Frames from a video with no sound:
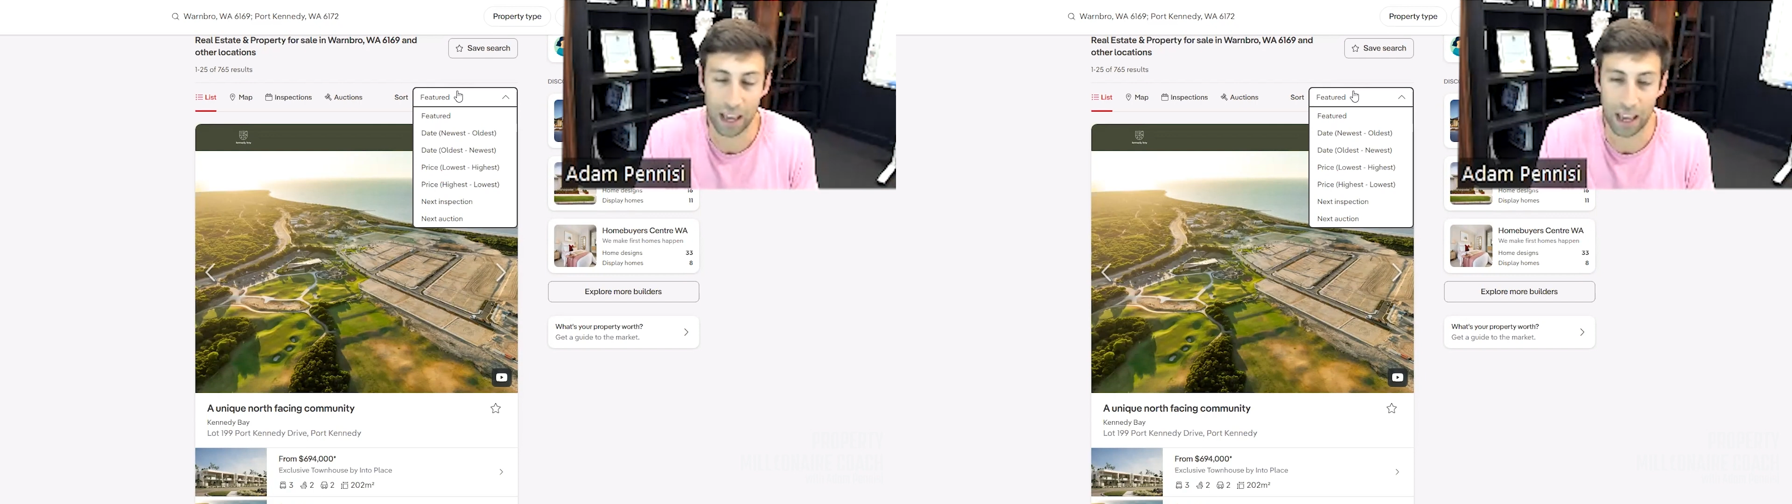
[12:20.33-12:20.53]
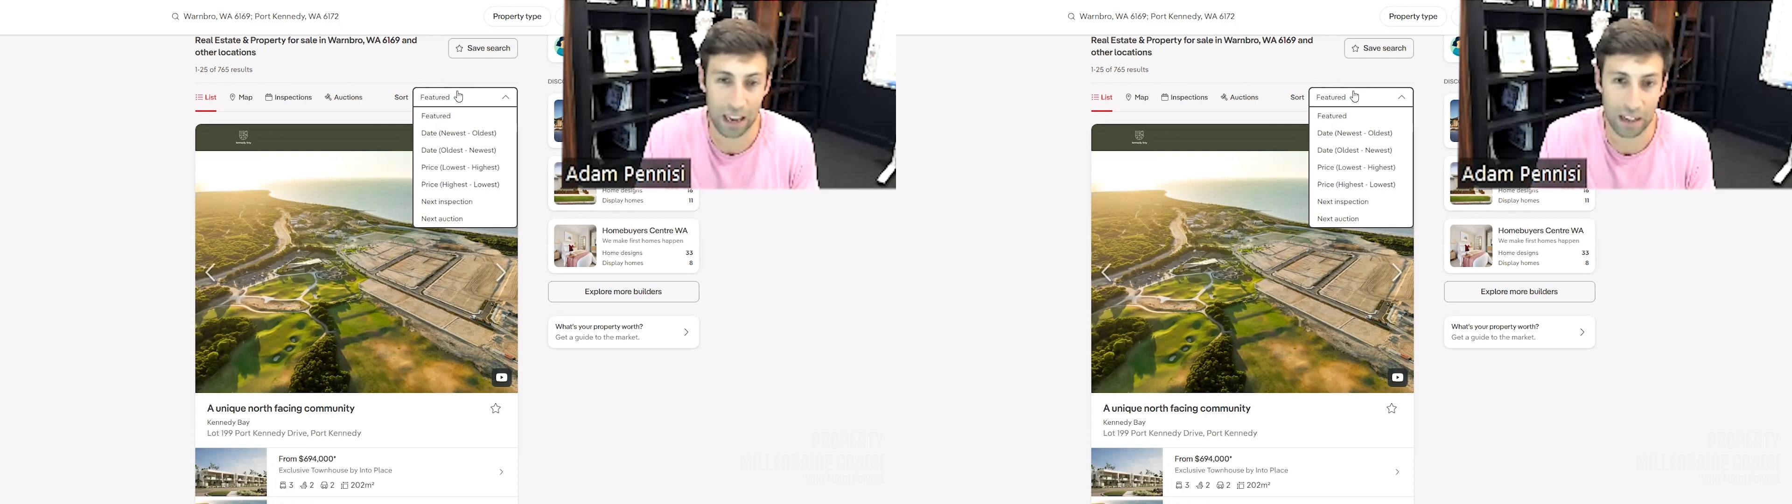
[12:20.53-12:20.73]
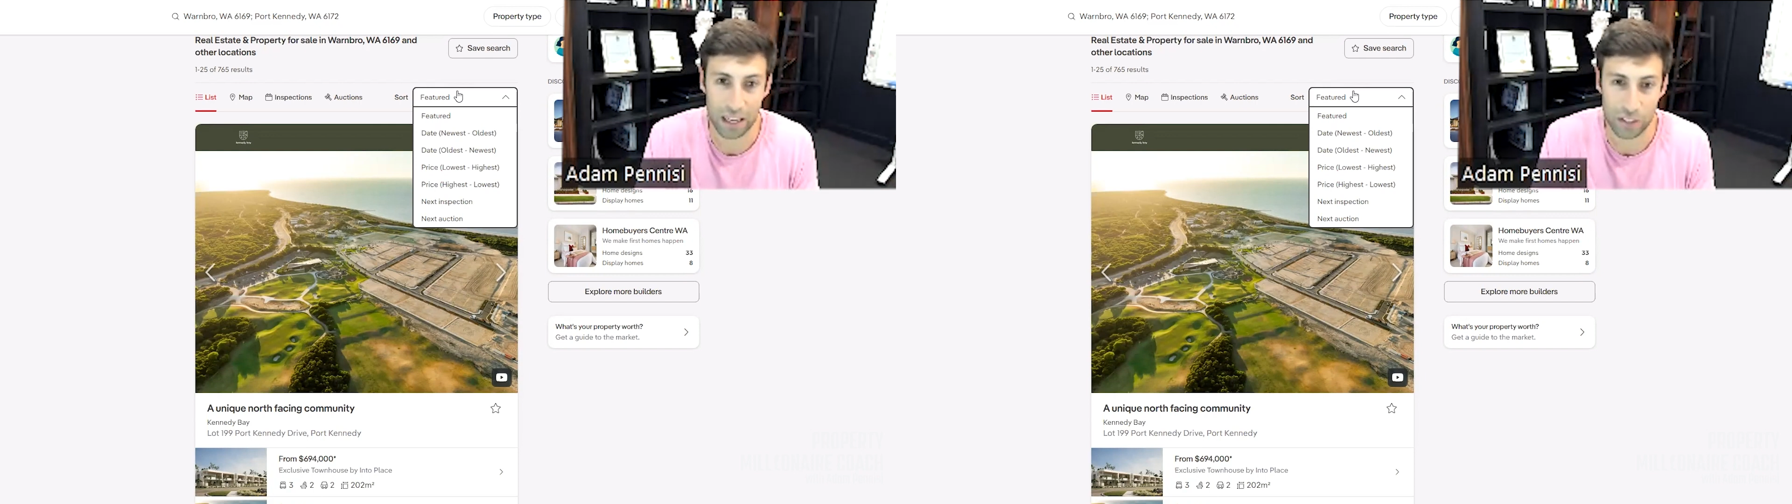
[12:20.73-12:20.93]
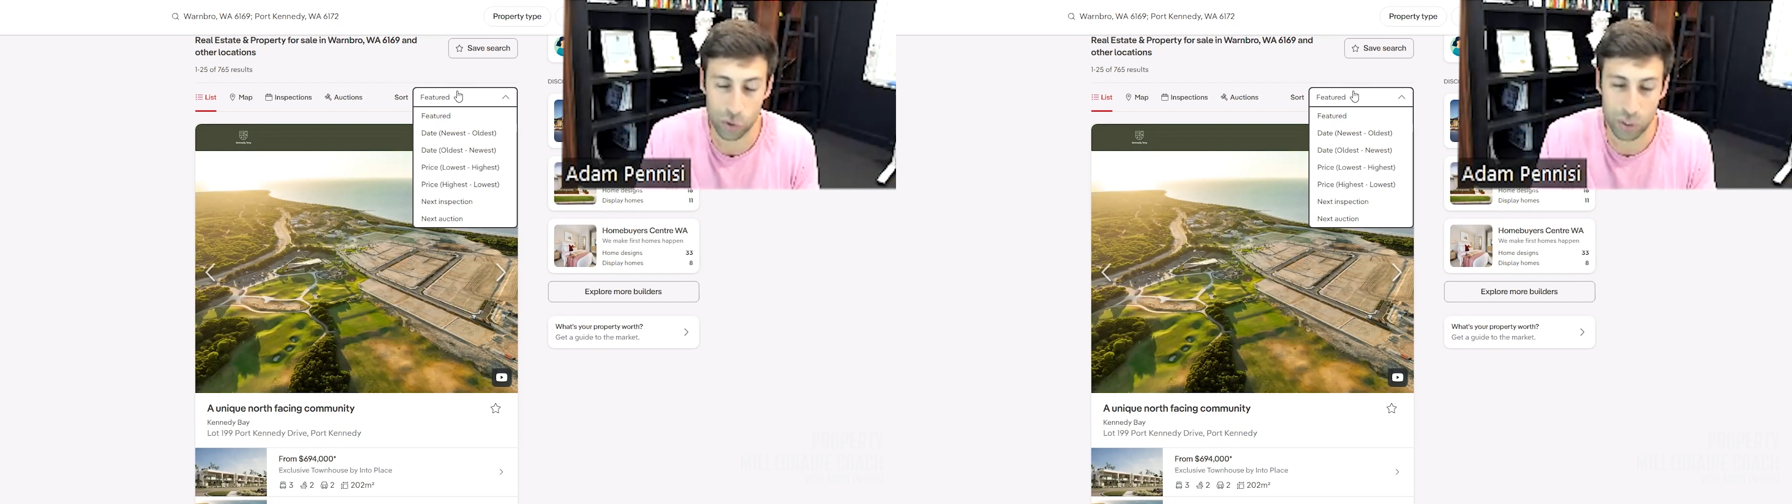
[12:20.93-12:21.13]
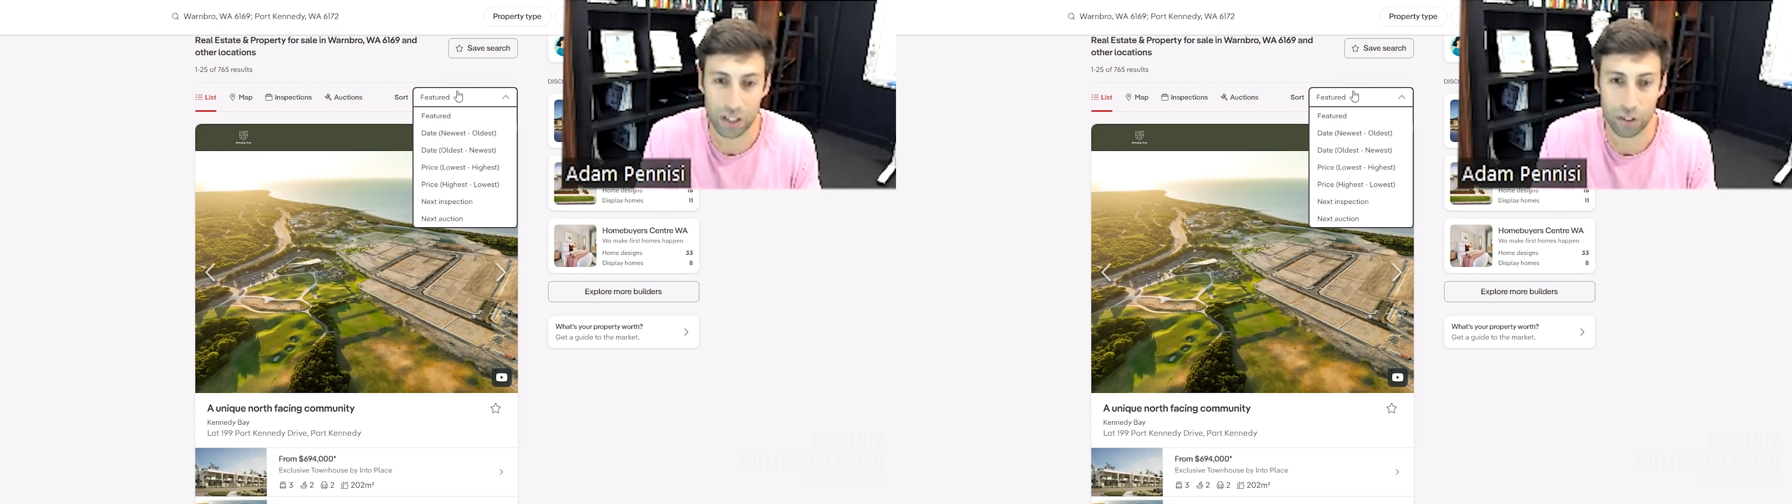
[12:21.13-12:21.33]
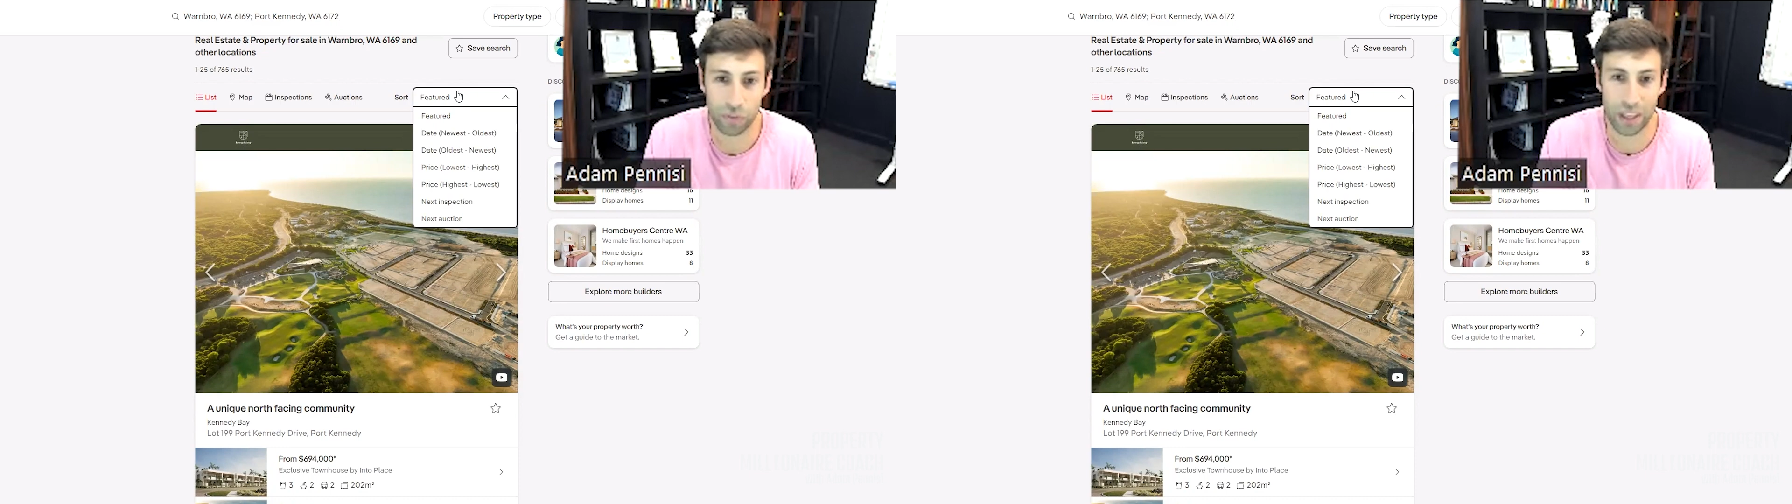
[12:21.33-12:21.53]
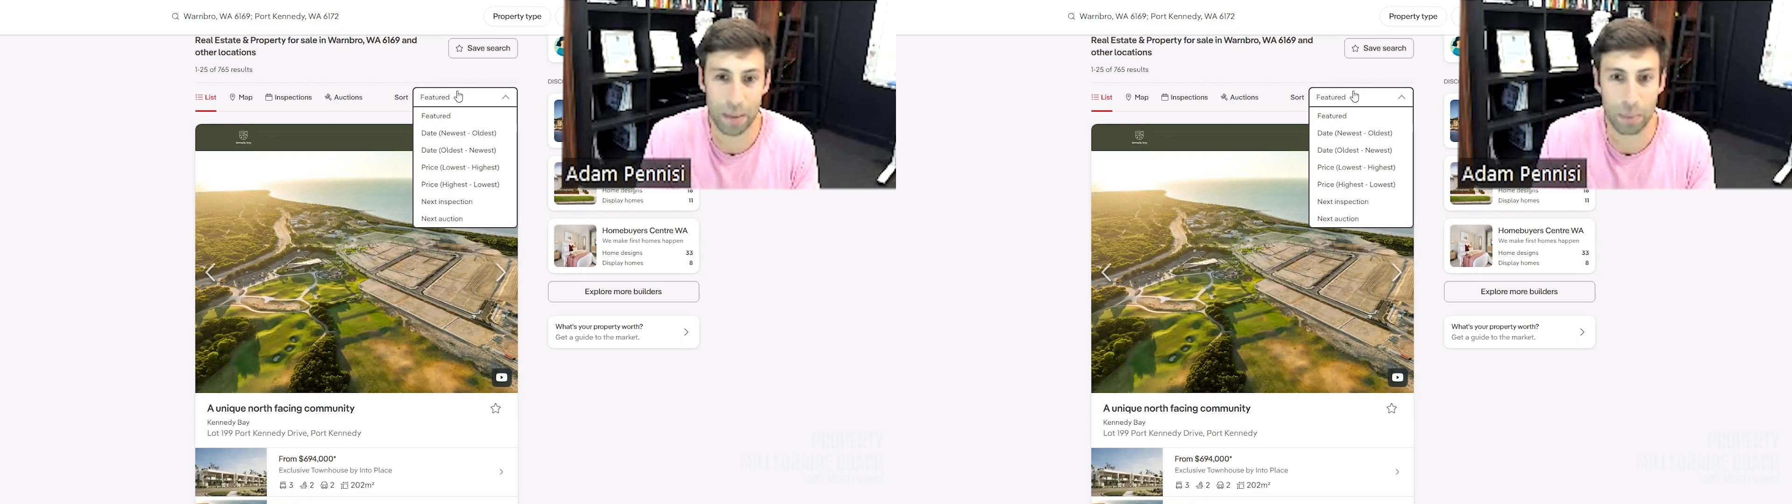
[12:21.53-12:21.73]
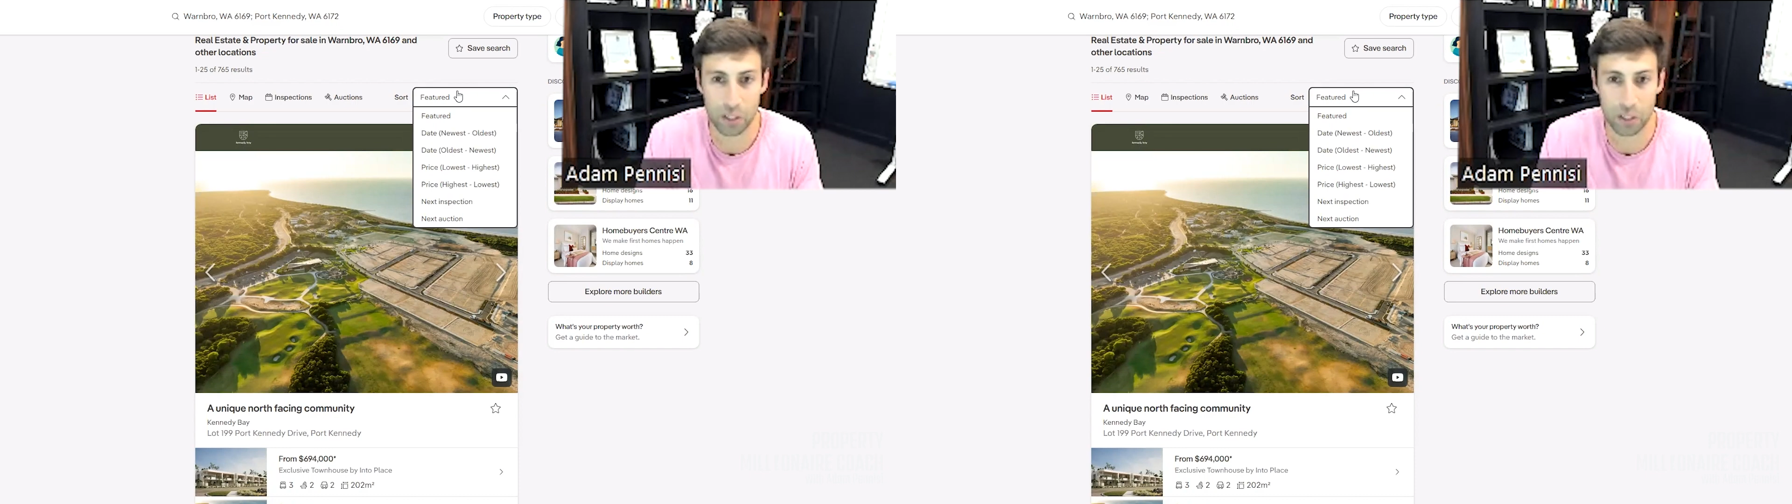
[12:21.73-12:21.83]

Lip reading: and it's a good deal for them